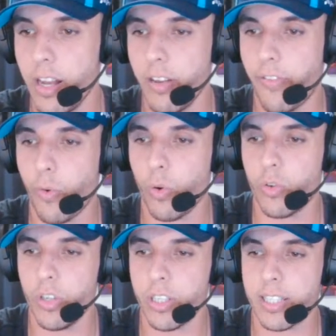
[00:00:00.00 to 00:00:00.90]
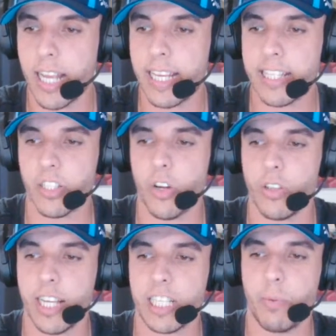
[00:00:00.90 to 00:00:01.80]
For goodness sake, it's a
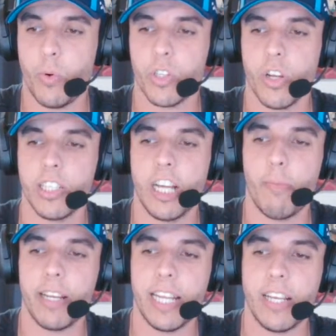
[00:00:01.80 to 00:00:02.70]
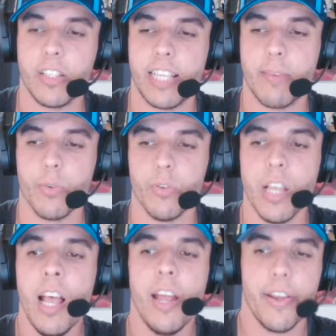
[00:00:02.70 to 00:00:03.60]
contact sport. Don't tell me league got the same rules.
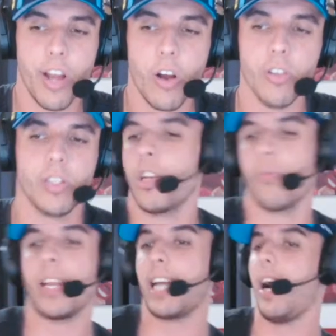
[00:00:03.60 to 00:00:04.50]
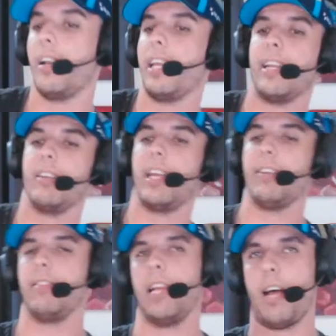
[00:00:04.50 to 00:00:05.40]
No, so it's not a red card
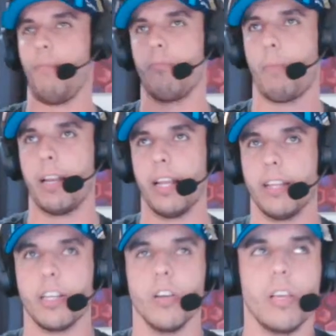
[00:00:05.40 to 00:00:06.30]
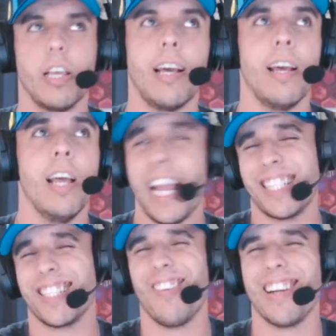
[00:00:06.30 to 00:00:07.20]
in rugby league. No,
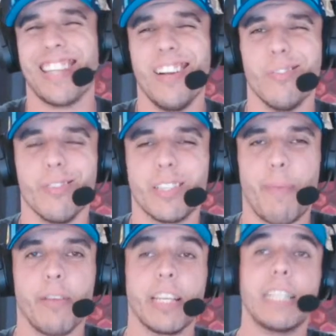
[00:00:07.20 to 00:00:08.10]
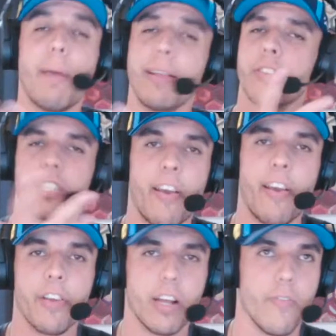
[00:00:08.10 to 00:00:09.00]
it's just a high tackle. It's a penalty. It depends on the
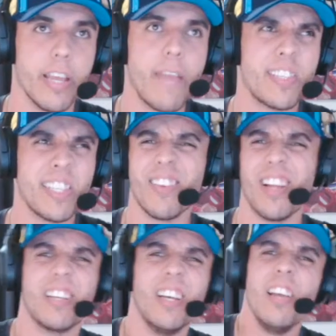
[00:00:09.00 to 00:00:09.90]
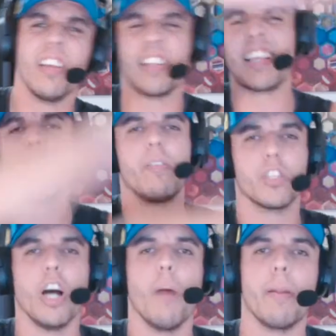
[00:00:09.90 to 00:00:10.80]
severity of it. If it's just like they come over
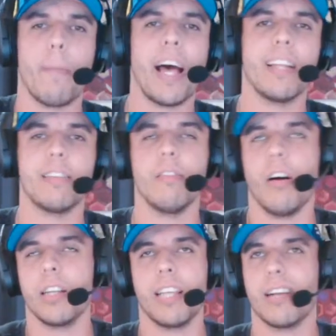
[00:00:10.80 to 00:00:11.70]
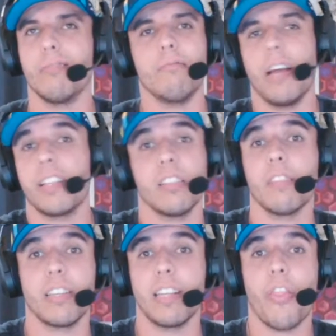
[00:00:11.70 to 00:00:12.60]
the top in a bad high tackle, it's
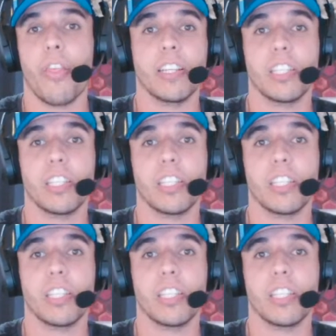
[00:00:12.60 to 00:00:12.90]
literally nothing.